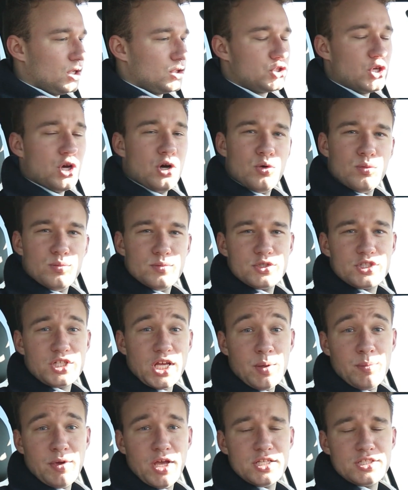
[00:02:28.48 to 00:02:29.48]
So,
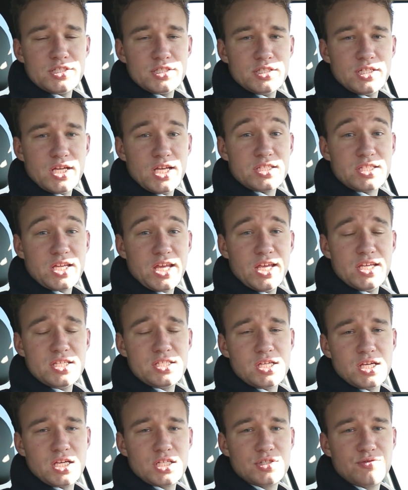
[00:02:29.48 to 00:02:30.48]
same engine as the
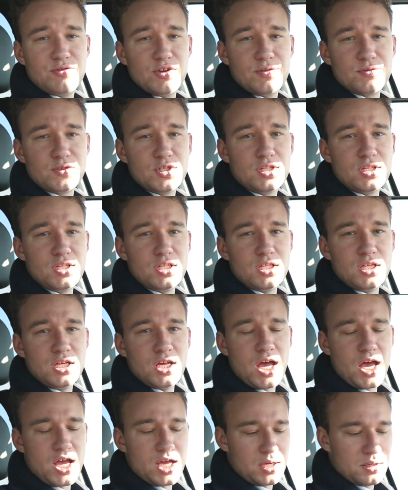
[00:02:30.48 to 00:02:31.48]
A650
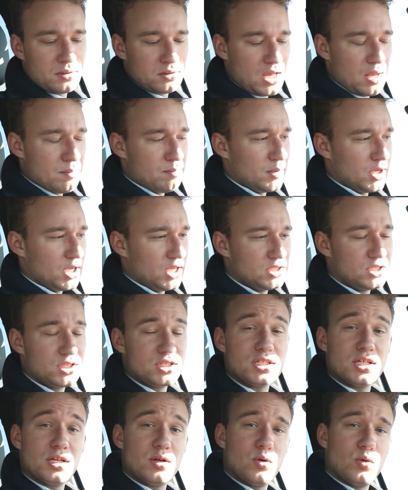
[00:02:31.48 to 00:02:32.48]
TDI. That
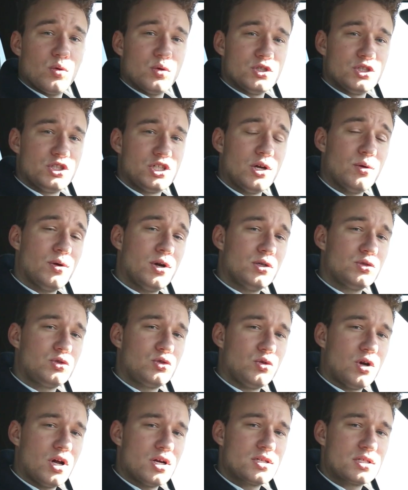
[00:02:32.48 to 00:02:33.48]
means 0
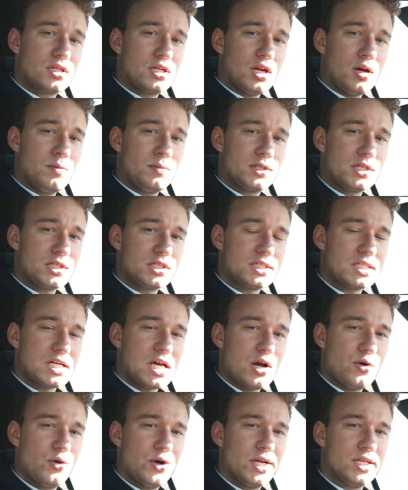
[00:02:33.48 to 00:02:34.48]
to 100 kilometers an
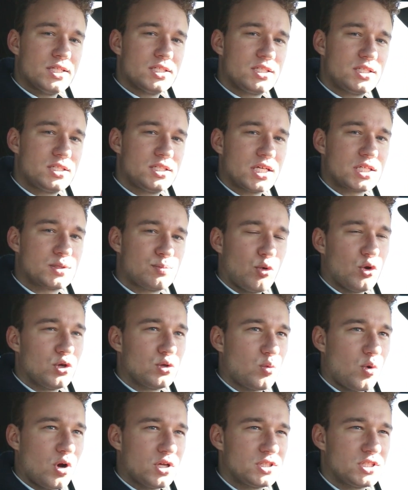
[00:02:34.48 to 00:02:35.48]
hour in
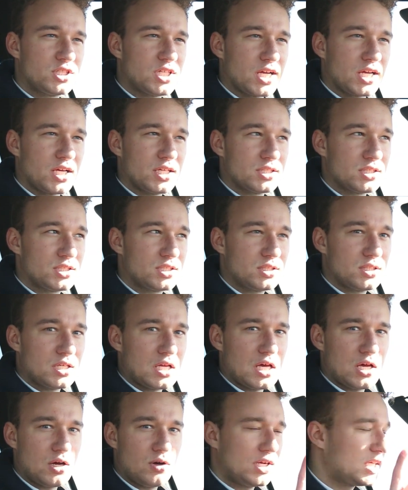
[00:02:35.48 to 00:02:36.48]
6.1 seconds.
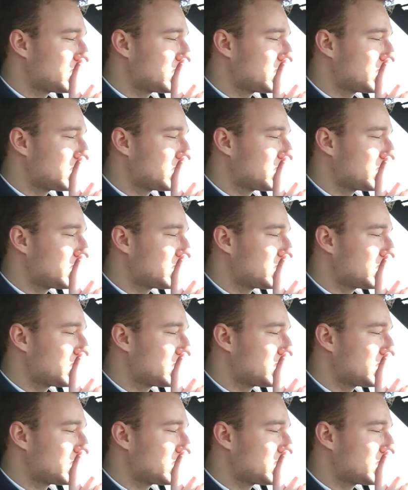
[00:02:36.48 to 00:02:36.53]
Now